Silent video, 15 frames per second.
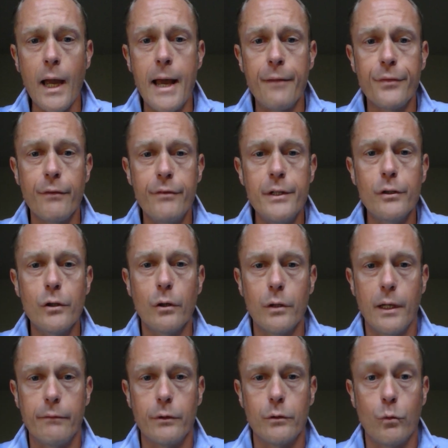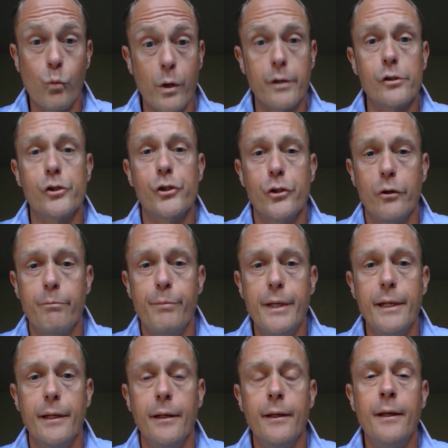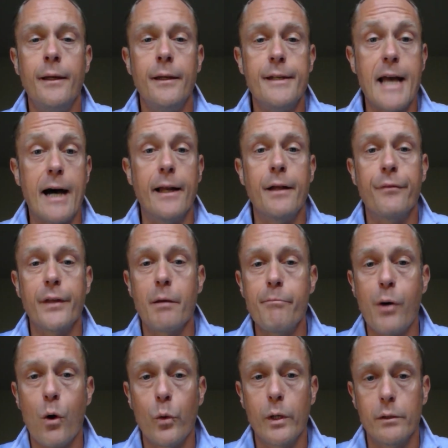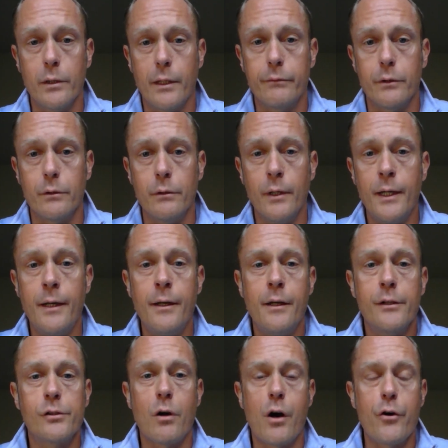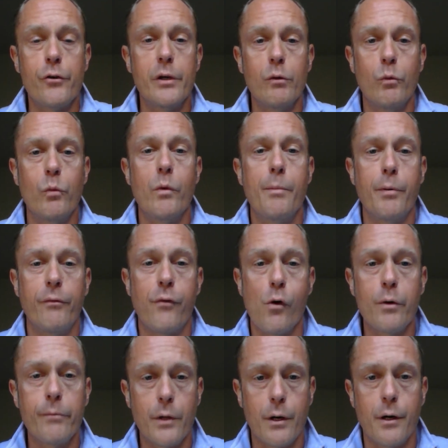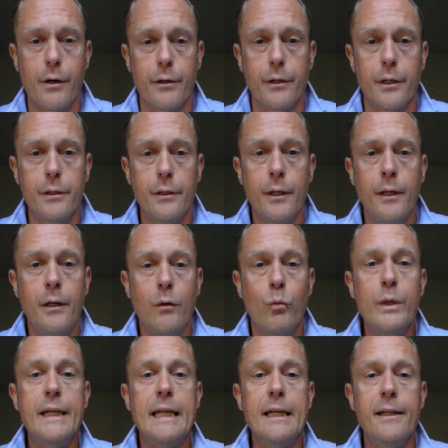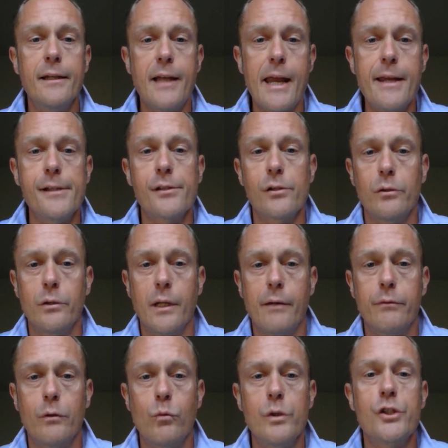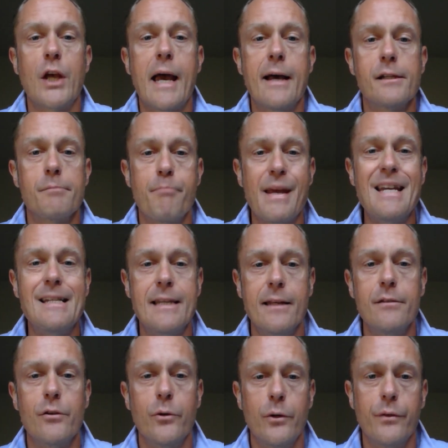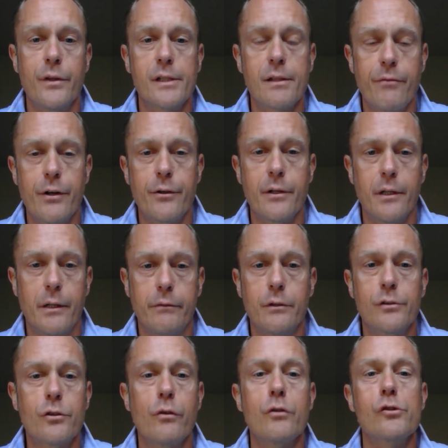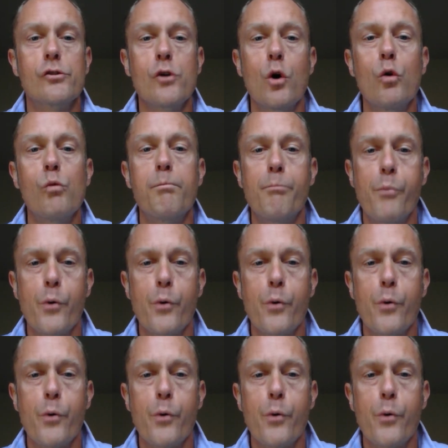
at the vehicle level, where it should be, not at the component level. So already when we perform the HARA, we get an ASIL level which has baked into it the severity level. So there's no